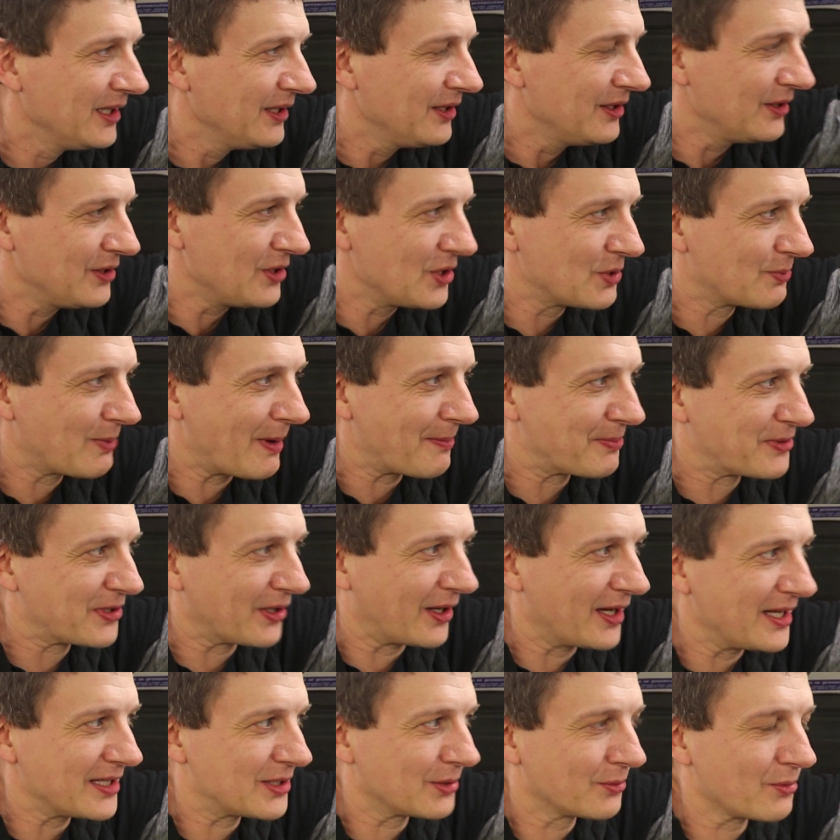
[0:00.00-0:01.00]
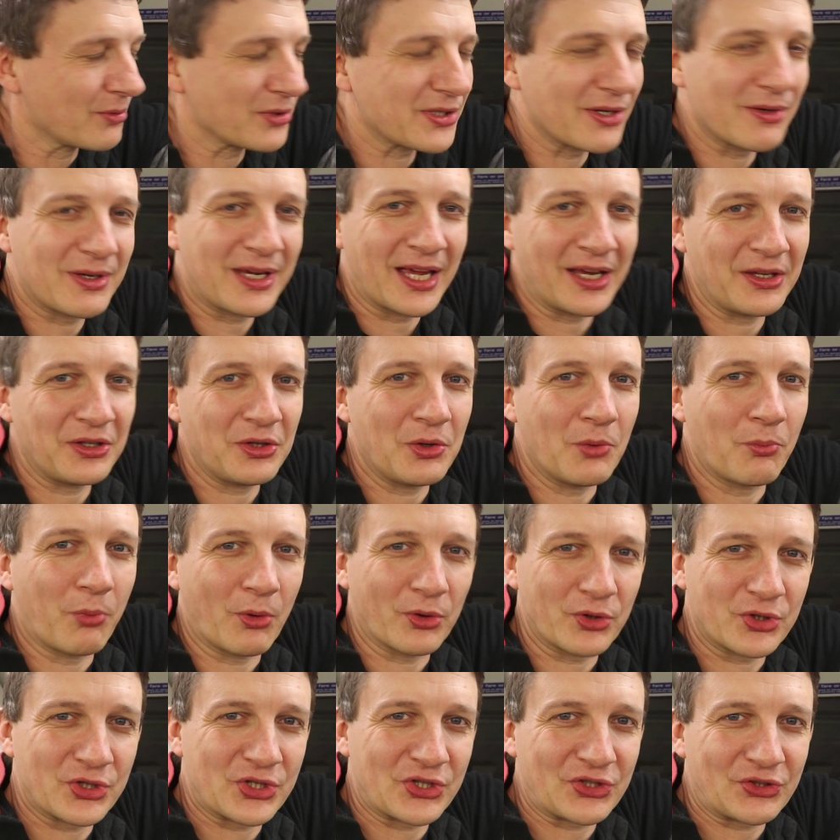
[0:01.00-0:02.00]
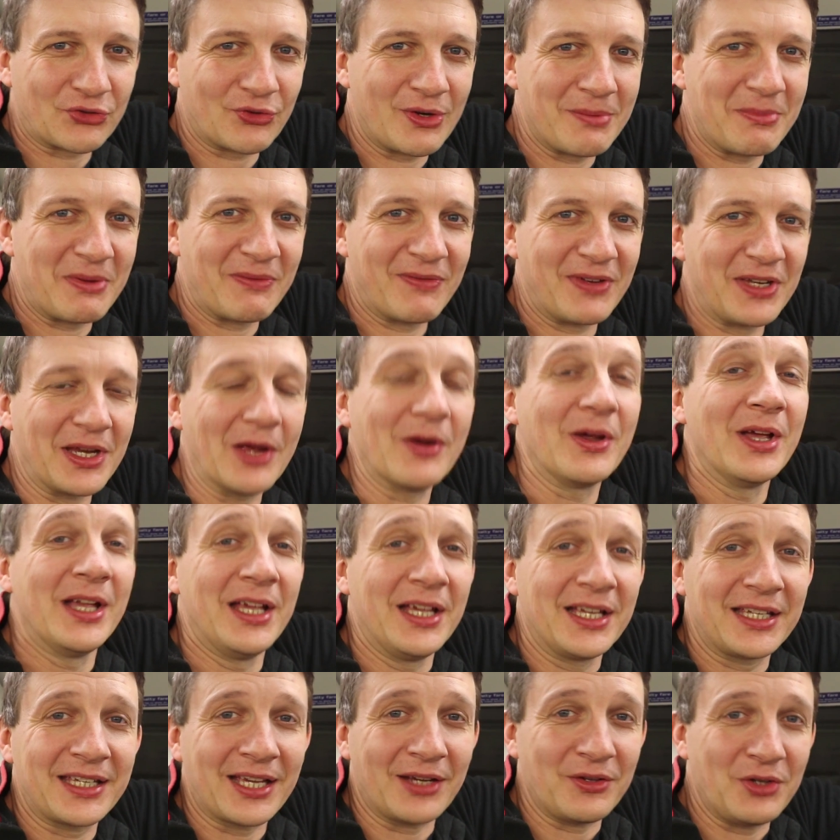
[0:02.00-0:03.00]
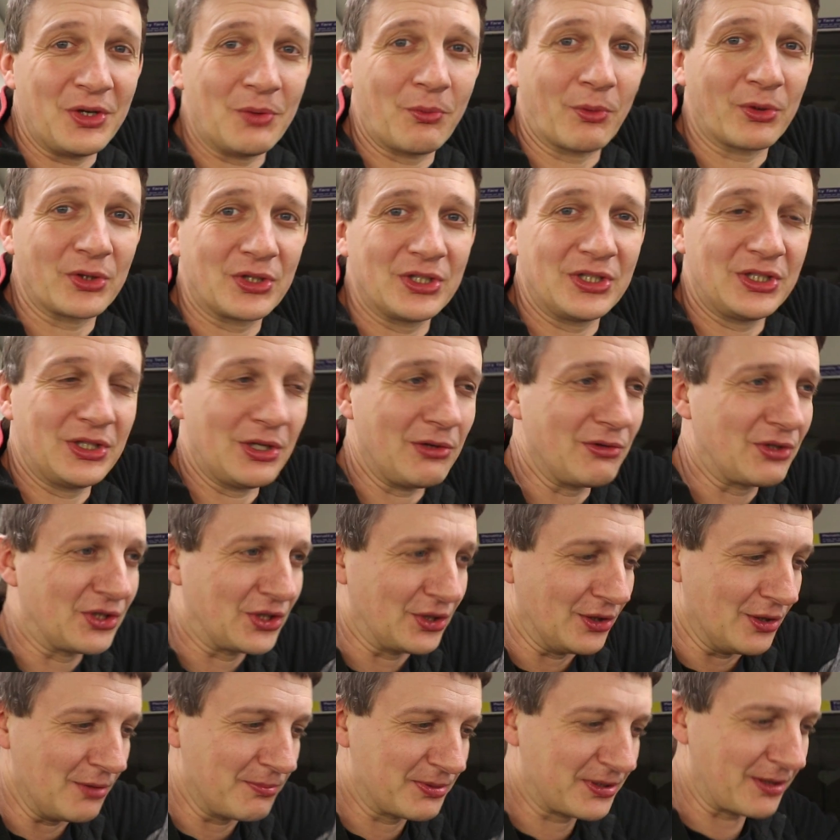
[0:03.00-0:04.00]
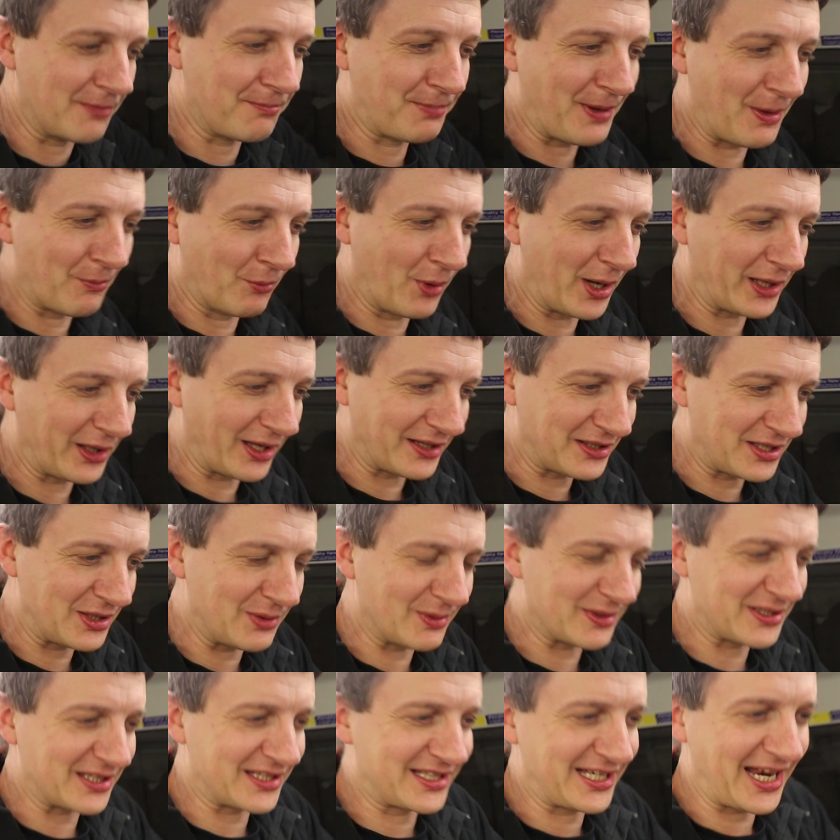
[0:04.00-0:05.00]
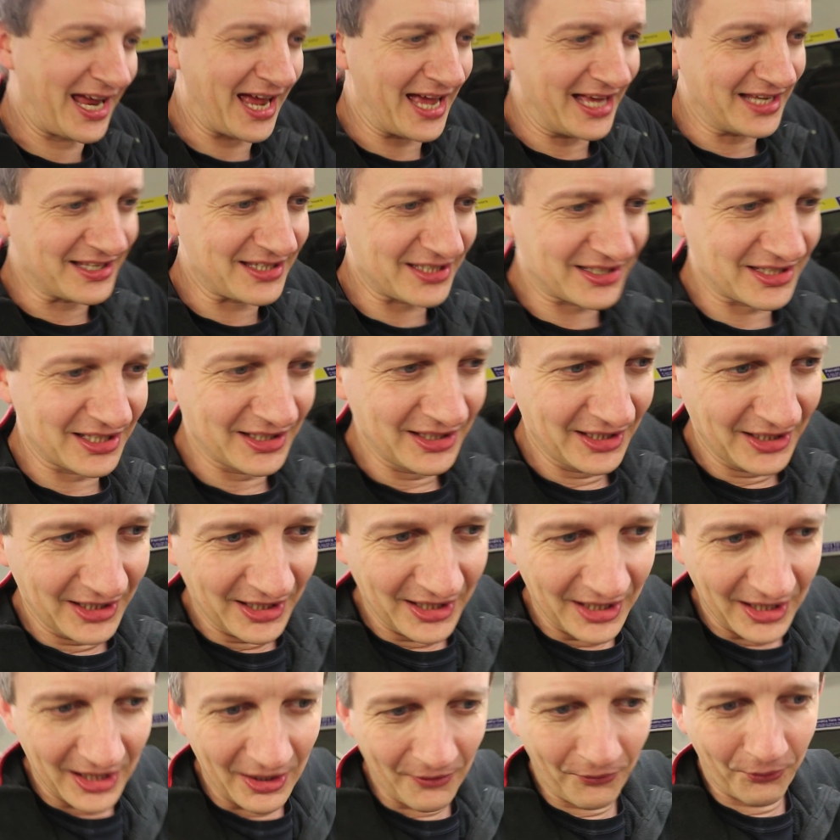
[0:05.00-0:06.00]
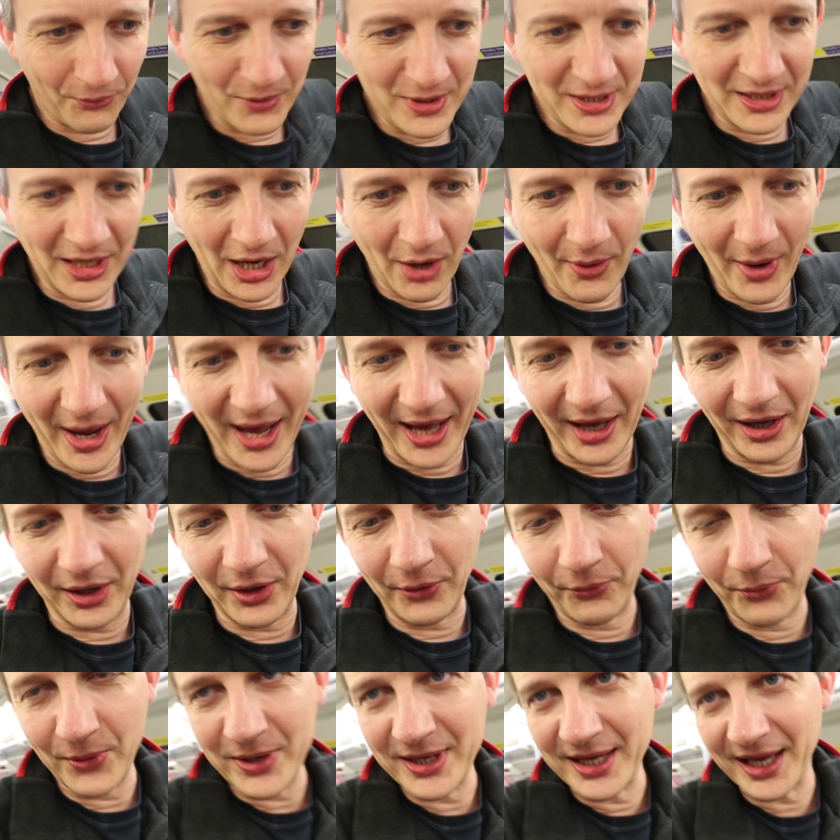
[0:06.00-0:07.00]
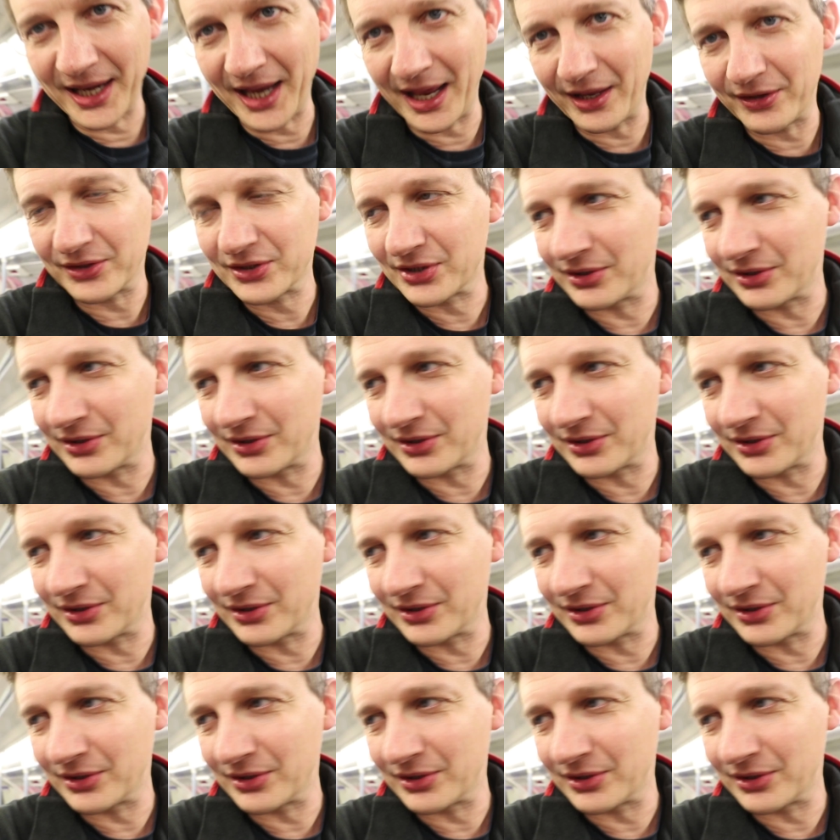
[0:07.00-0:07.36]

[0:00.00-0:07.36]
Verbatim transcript: and these websites, and also, can you watch streaming video? Can you watch YouTube? So, Ben, what I'd like to do as a test if we go out, if we get out